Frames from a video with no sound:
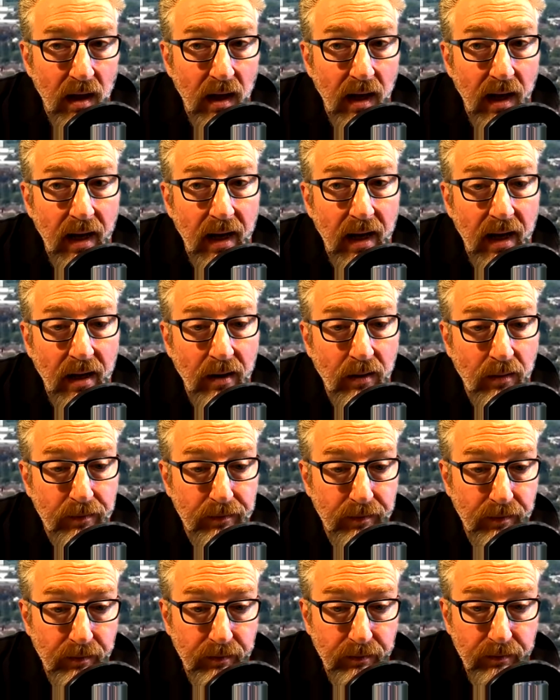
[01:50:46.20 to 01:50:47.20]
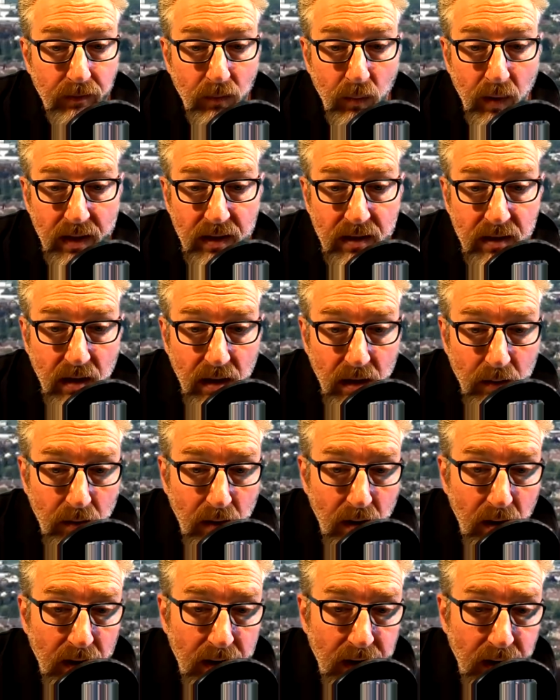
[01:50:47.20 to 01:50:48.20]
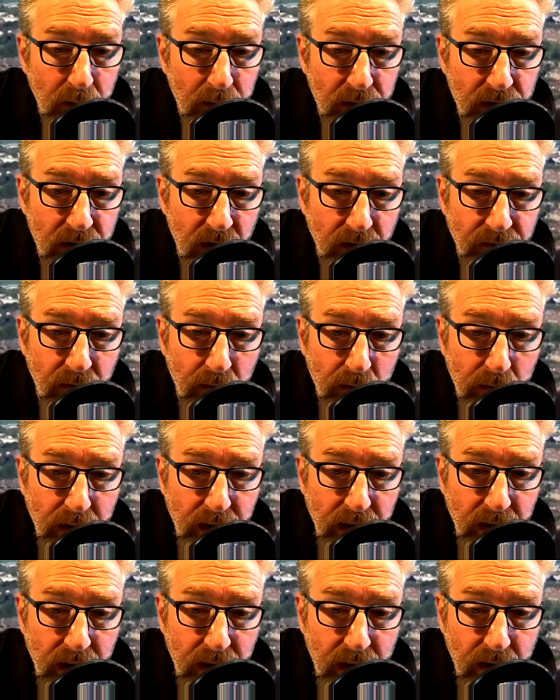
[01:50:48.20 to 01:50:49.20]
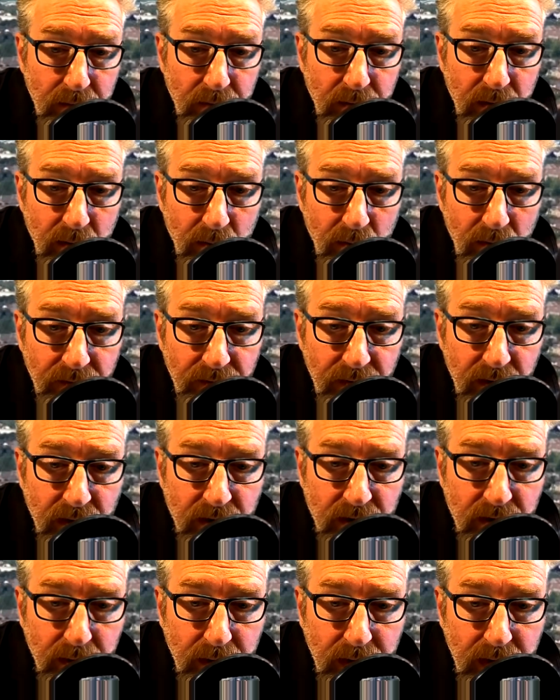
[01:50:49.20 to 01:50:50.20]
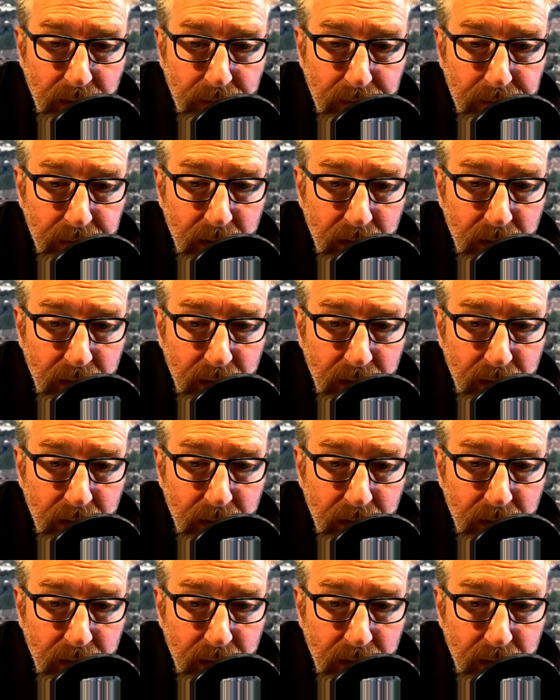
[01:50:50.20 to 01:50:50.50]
And waste hierarchy, which I've already referred to here.